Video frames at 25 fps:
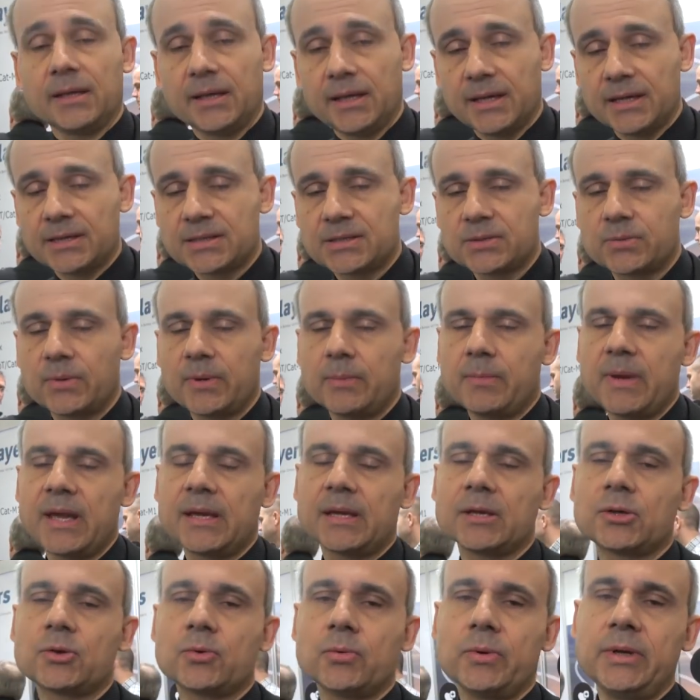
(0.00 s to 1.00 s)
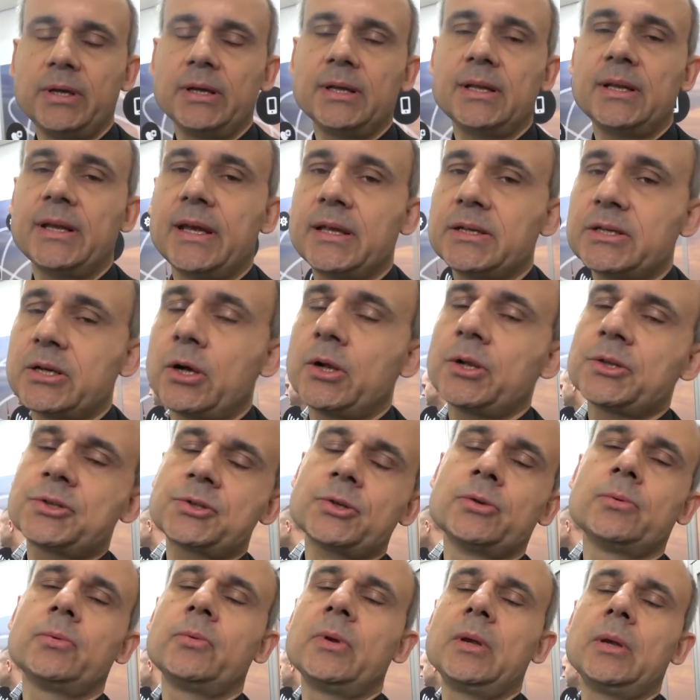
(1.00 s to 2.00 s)
Yes, we make it real and
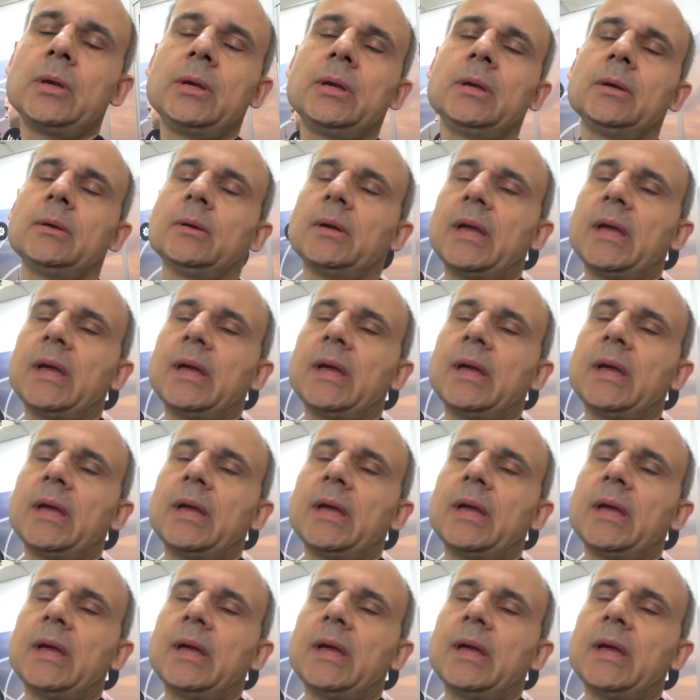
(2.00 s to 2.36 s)
also we